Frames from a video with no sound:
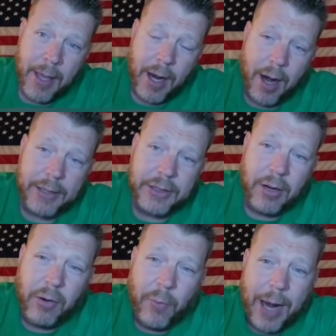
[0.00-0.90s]
All right, y'all, I'm
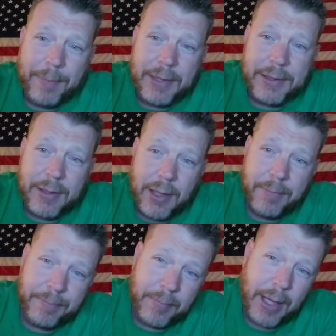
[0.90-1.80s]
going to wrap this up,
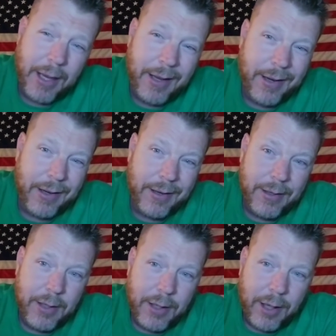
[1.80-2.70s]
and
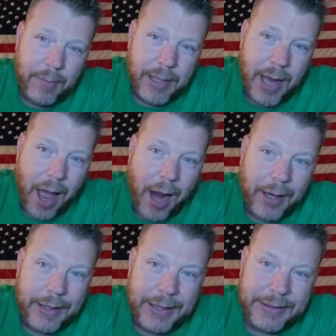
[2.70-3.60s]
I'll be
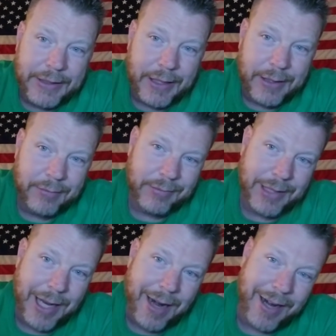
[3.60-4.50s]
hollering at you.
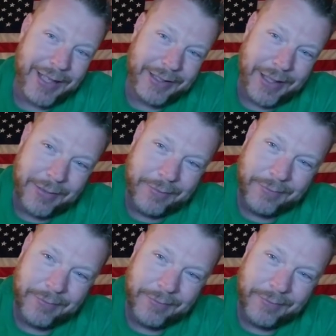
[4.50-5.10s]
All right, y'all.